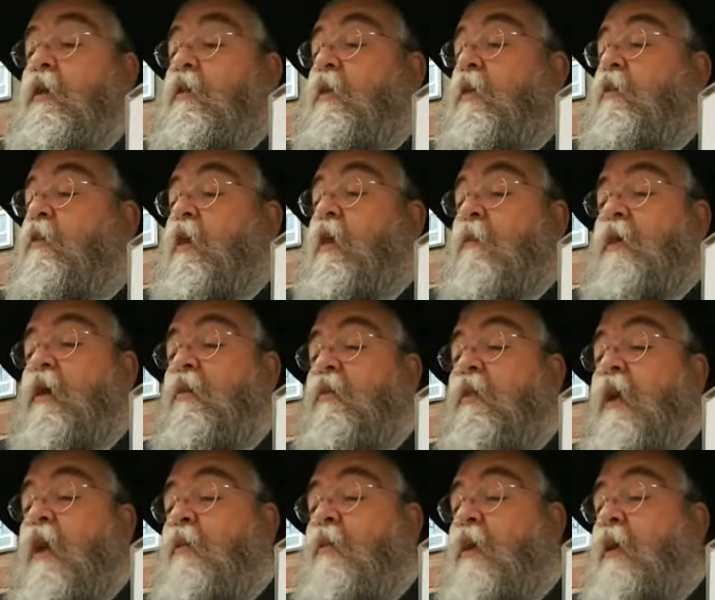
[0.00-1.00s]
The, the,
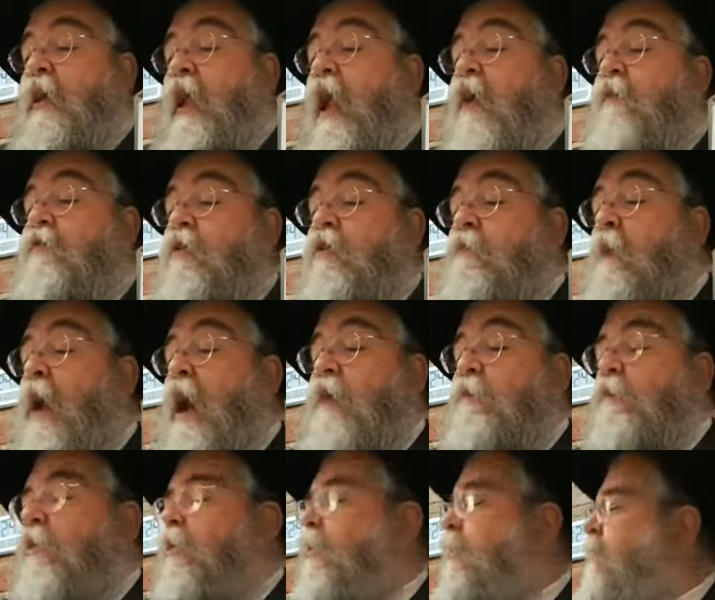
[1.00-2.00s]
the, the Tzemach Tzedek
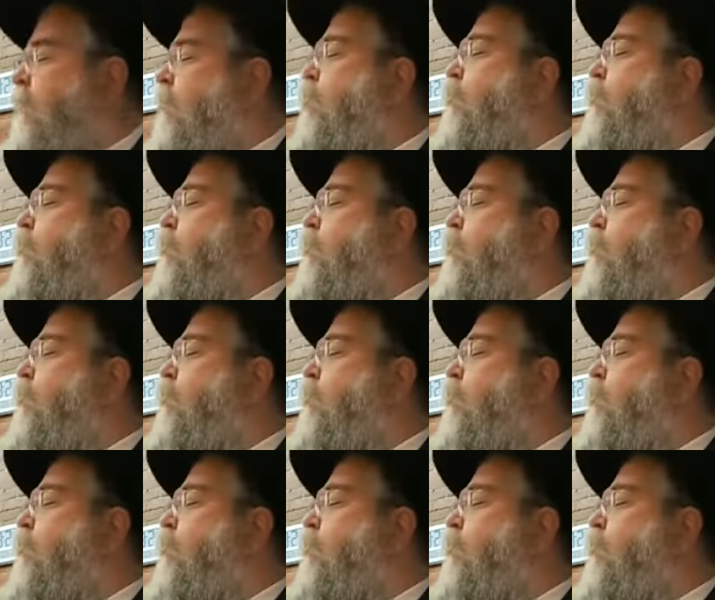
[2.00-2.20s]
gave the